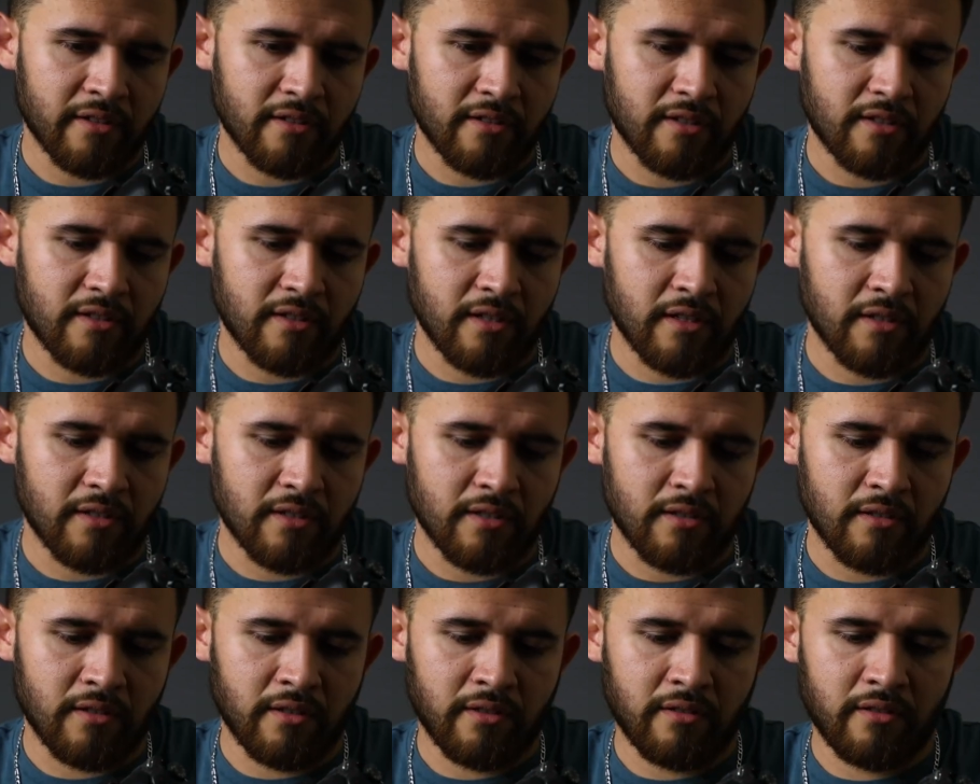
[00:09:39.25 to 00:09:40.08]
it seats
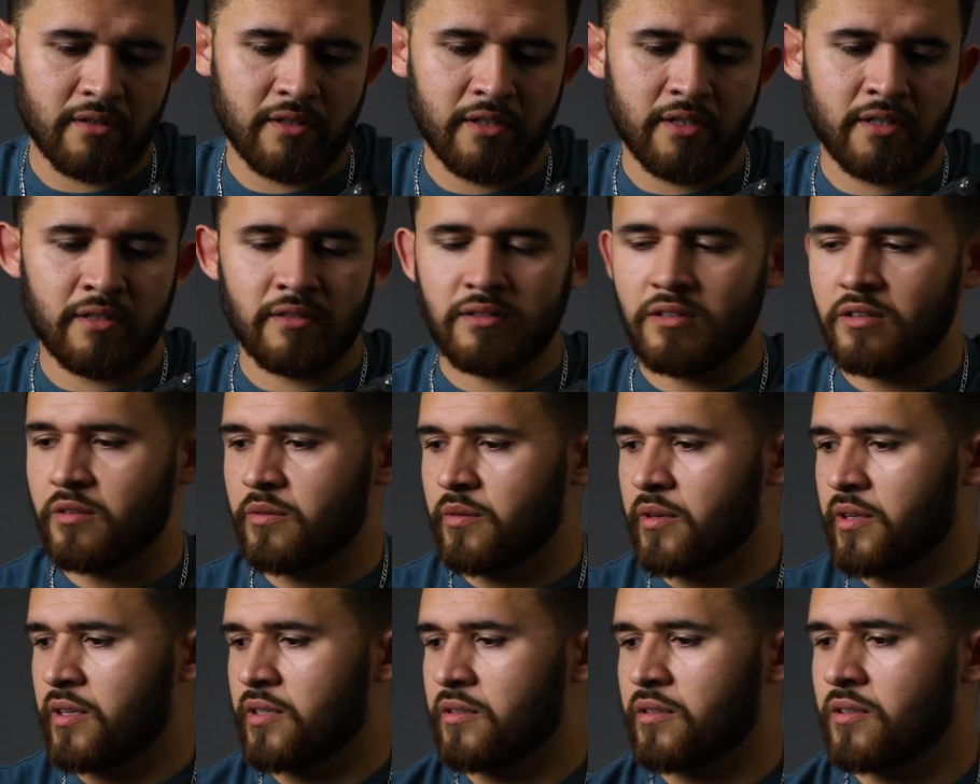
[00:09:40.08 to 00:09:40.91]
it on there. All
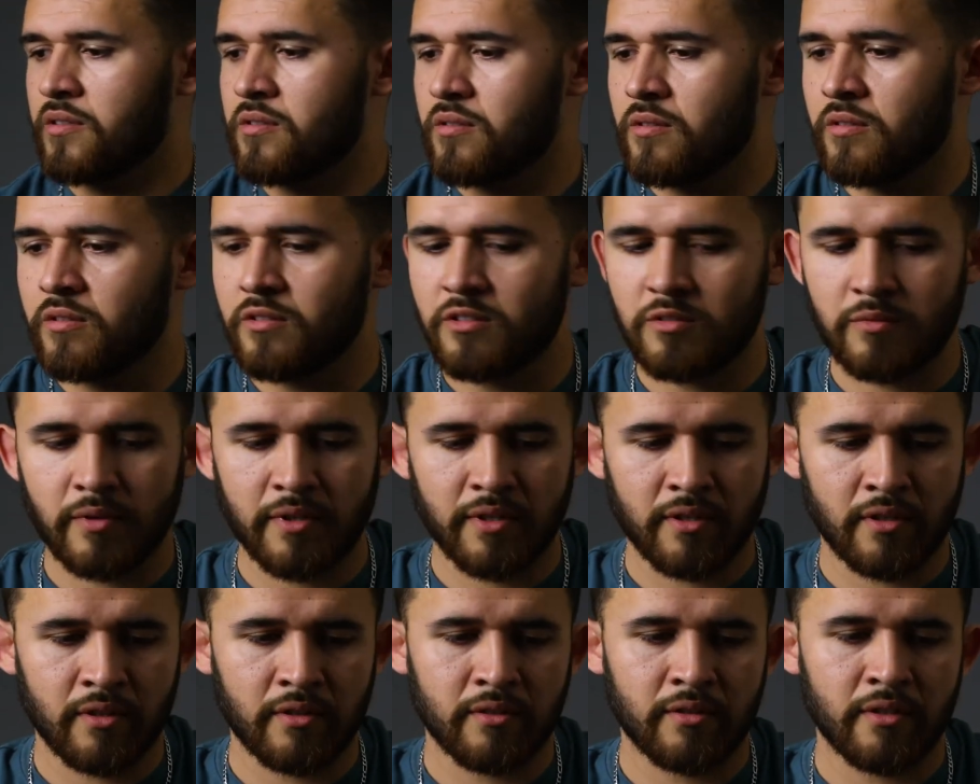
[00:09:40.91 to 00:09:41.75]
right, that's all the
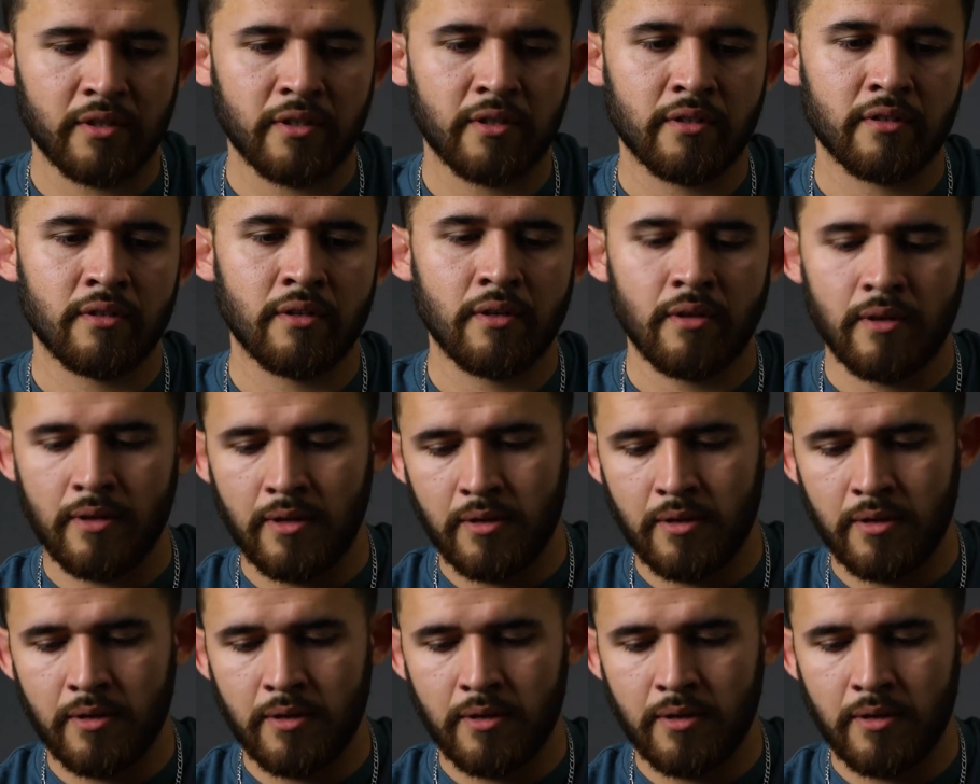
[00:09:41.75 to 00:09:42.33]
way on there.